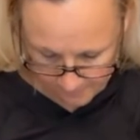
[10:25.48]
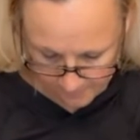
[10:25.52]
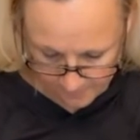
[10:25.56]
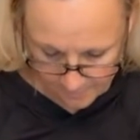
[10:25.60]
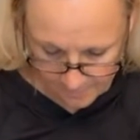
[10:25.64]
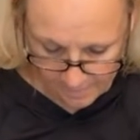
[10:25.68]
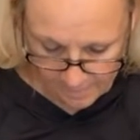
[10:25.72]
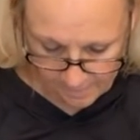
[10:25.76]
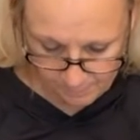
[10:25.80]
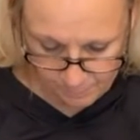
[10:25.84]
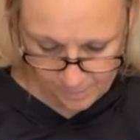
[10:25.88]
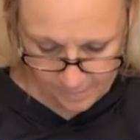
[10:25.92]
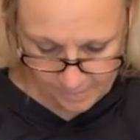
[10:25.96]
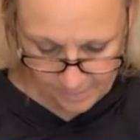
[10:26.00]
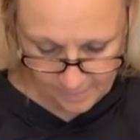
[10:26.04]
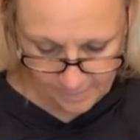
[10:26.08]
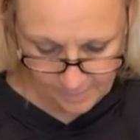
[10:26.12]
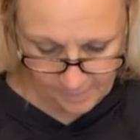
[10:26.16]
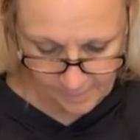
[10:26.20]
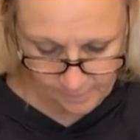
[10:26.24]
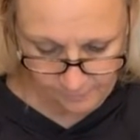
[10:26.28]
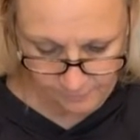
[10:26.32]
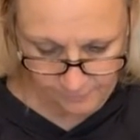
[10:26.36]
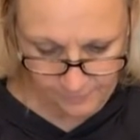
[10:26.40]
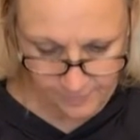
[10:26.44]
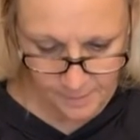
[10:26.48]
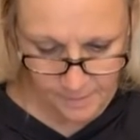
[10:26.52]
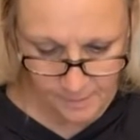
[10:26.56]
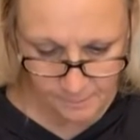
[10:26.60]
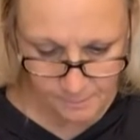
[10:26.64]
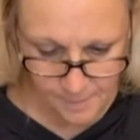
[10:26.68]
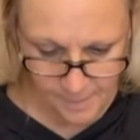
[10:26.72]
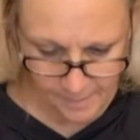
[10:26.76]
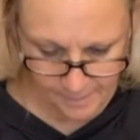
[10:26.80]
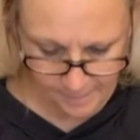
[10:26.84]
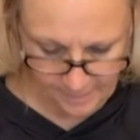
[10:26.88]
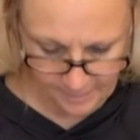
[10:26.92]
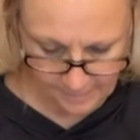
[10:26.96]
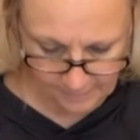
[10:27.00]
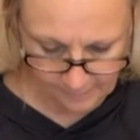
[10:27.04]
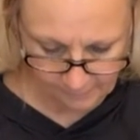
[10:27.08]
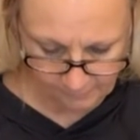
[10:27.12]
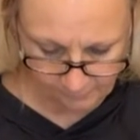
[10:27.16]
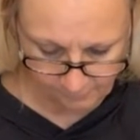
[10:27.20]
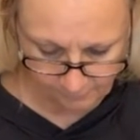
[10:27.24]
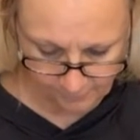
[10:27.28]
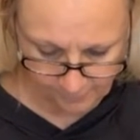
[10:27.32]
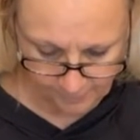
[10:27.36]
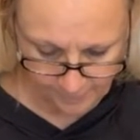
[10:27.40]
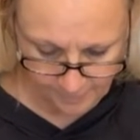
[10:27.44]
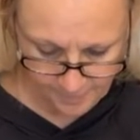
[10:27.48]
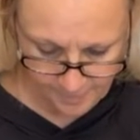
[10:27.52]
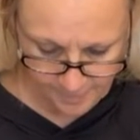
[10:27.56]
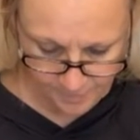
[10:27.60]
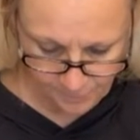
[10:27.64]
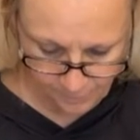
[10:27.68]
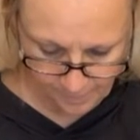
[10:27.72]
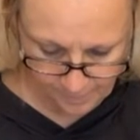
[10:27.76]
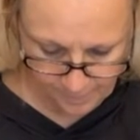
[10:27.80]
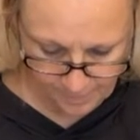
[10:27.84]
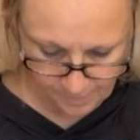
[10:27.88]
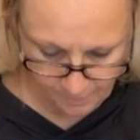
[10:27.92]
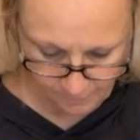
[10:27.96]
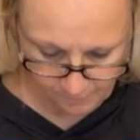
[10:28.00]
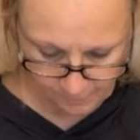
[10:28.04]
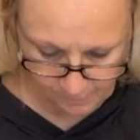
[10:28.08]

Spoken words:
I'm going to elevate my canvas so I don't